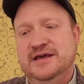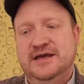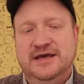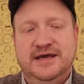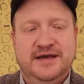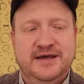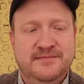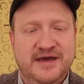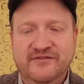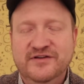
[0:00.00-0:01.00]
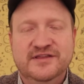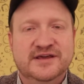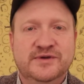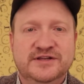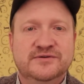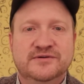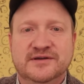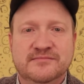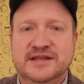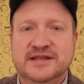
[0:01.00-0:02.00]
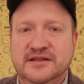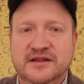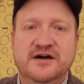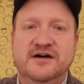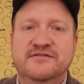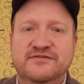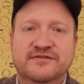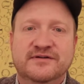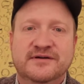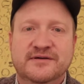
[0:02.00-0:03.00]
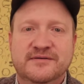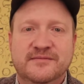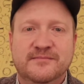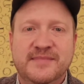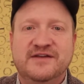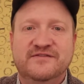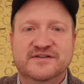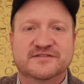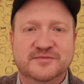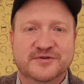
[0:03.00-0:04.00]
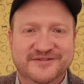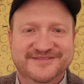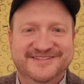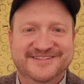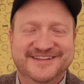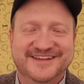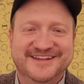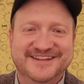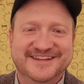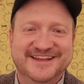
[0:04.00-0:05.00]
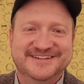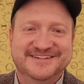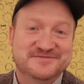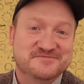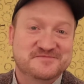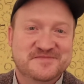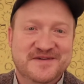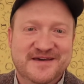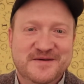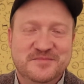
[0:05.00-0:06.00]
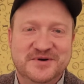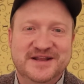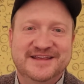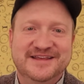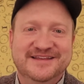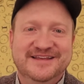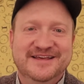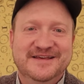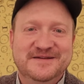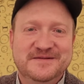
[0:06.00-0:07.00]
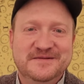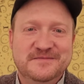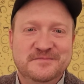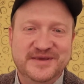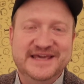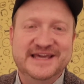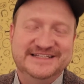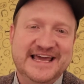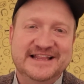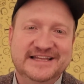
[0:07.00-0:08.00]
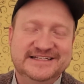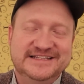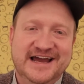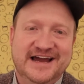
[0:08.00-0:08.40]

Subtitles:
everything we do can be love made visible. And that's a pretty big daily task.